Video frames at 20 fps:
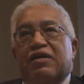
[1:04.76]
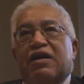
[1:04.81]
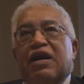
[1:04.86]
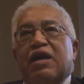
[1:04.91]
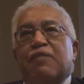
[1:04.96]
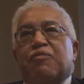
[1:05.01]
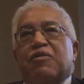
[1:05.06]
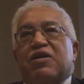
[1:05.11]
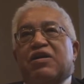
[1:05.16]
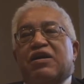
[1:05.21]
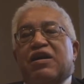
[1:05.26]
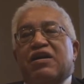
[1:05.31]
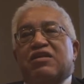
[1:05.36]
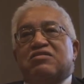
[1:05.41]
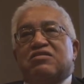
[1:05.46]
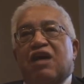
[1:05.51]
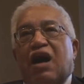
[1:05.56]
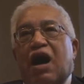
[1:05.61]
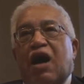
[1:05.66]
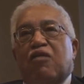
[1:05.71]
keeping
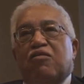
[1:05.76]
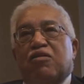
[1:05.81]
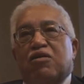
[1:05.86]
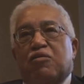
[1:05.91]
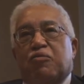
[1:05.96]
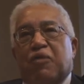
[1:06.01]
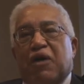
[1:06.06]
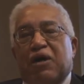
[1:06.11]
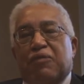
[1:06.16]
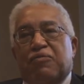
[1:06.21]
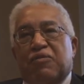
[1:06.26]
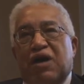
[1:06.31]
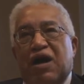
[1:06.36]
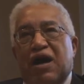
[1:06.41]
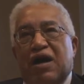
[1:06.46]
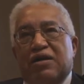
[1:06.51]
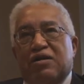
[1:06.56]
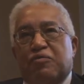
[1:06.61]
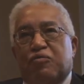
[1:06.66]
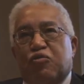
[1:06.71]
kids out of the
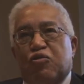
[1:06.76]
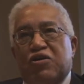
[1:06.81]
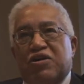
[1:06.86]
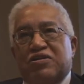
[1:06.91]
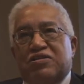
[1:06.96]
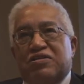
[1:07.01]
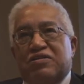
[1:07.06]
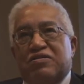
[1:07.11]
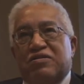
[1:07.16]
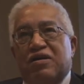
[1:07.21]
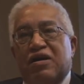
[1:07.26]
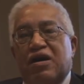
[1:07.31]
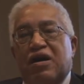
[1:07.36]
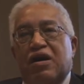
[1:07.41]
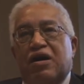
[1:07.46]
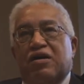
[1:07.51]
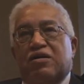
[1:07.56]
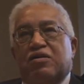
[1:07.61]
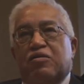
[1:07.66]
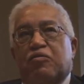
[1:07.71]
pipeline to prison,
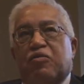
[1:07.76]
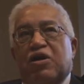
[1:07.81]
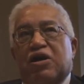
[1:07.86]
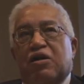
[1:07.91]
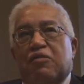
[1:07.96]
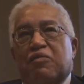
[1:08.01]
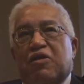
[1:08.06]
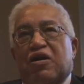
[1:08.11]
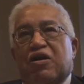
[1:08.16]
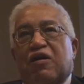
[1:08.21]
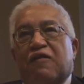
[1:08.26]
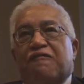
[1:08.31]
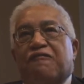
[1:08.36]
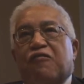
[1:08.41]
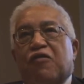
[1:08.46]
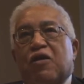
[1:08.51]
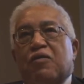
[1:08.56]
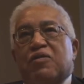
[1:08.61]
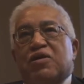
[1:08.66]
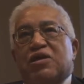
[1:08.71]
to bring about
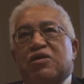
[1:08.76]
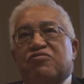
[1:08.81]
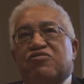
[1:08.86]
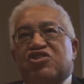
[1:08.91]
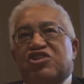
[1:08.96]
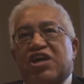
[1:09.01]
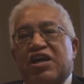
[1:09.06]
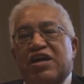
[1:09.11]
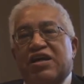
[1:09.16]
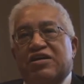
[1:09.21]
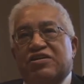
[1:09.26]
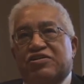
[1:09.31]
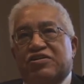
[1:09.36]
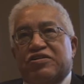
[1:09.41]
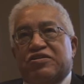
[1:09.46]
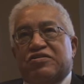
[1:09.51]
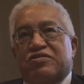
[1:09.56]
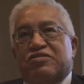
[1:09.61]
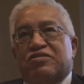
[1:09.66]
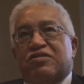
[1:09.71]
affirmative
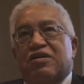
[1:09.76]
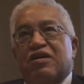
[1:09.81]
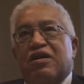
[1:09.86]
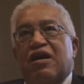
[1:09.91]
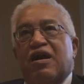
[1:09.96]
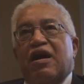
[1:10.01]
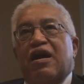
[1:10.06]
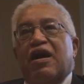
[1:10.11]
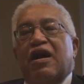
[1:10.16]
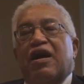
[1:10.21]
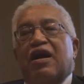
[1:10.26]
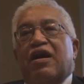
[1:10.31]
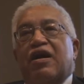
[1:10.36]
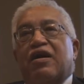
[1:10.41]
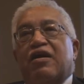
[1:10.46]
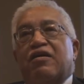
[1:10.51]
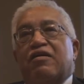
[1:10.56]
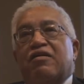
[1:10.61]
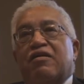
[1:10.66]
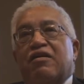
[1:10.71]
changes
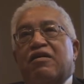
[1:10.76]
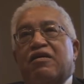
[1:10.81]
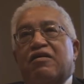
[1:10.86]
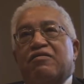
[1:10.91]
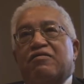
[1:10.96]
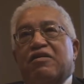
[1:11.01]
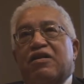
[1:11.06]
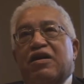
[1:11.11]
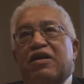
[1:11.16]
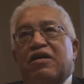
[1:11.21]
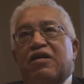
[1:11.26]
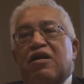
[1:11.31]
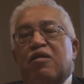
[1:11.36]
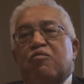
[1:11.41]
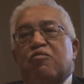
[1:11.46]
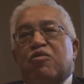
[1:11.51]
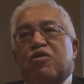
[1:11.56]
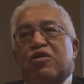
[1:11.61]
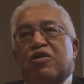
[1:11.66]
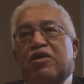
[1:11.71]
in the
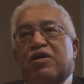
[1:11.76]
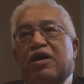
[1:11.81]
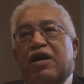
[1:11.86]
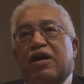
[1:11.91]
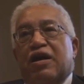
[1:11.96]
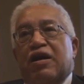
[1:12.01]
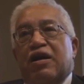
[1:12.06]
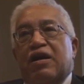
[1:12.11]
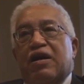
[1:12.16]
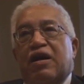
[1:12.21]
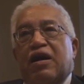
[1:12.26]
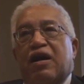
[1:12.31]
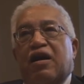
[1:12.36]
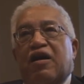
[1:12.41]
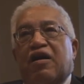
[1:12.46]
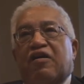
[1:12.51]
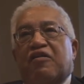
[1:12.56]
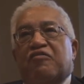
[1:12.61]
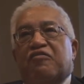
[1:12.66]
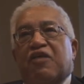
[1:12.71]
number
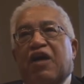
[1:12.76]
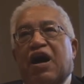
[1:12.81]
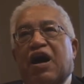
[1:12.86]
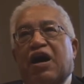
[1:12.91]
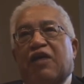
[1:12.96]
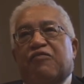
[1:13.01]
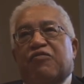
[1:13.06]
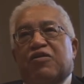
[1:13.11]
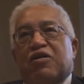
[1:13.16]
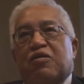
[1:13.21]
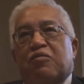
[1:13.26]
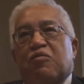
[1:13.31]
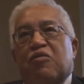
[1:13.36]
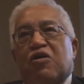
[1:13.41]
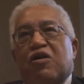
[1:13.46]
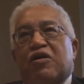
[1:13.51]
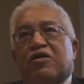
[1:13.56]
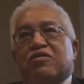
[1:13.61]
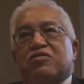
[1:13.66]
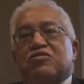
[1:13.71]
of African
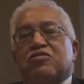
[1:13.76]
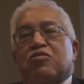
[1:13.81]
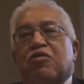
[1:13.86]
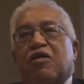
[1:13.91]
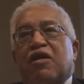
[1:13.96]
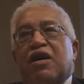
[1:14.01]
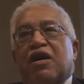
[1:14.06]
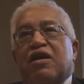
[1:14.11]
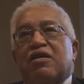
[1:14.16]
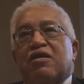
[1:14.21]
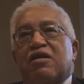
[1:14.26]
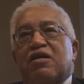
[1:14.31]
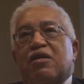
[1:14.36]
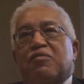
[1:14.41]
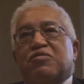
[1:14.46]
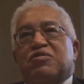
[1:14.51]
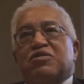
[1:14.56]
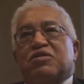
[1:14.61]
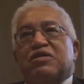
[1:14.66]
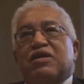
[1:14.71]
Americans who are ending
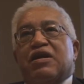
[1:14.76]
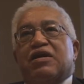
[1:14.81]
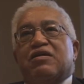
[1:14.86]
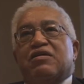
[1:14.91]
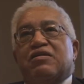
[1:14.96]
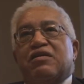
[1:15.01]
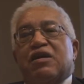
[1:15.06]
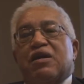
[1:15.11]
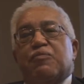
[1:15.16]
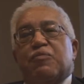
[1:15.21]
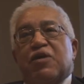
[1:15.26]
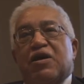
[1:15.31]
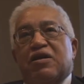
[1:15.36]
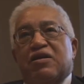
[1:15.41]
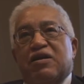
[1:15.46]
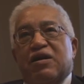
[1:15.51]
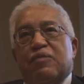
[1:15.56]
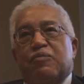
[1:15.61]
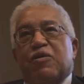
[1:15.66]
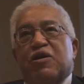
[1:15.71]
up getting deeper
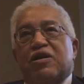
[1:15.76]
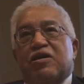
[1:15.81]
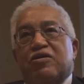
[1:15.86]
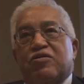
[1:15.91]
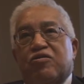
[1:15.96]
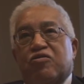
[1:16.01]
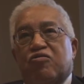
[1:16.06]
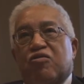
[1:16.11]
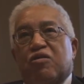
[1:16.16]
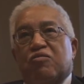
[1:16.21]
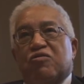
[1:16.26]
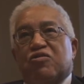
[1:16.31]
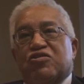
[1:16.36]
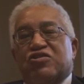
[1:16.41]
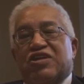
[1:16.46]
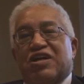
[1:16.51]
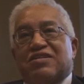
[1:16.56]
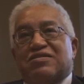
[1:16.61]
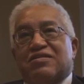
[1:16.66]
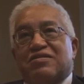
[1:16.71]
and deeper into the criminal
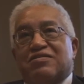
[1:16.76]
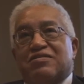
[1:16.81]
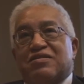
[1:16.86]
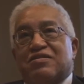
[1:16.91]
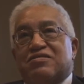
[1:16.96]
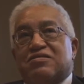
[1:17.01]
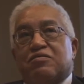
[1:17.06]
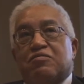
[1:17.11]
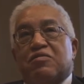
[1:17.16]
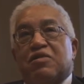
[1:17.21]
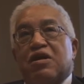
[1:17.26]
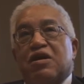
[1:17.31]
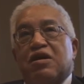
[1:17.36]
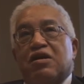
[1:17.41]
justice system.